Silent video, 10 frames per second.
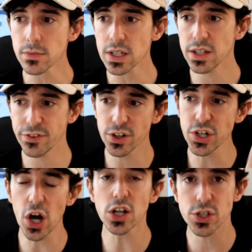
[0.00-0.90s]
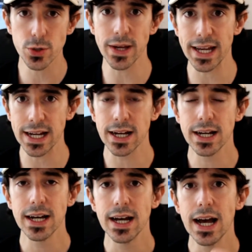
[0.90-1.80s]
If you're not doing
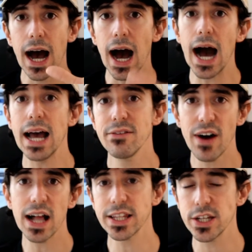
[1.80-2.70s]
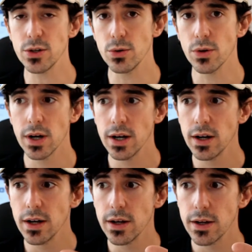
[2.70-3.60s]
high value
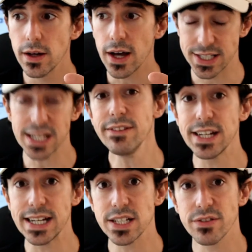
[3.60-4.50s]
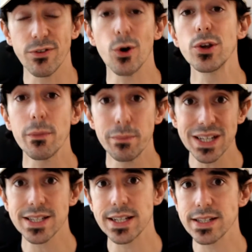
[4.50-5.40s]
activities for your
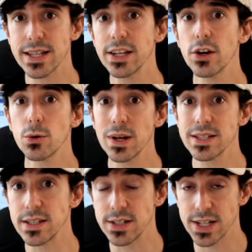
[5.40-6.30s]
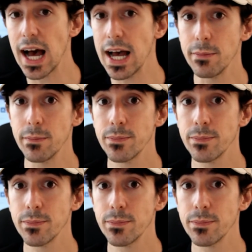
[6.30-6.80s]
business, then you're wasting time.